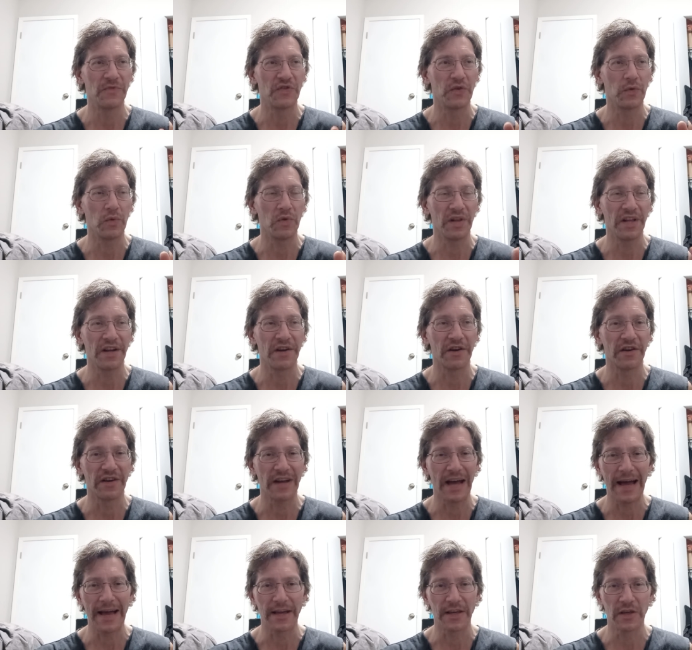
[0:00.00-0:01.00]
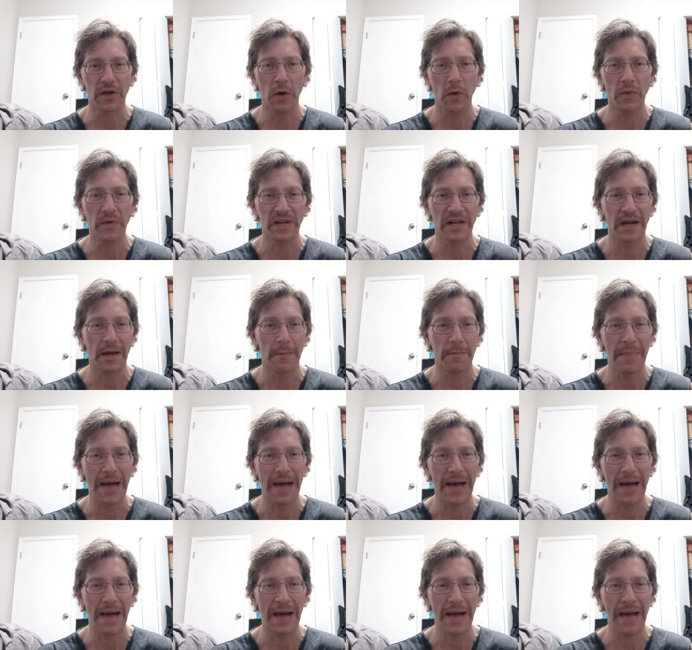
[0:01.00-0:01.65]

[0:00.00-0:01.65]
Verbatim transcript: two liter Diet Coke in the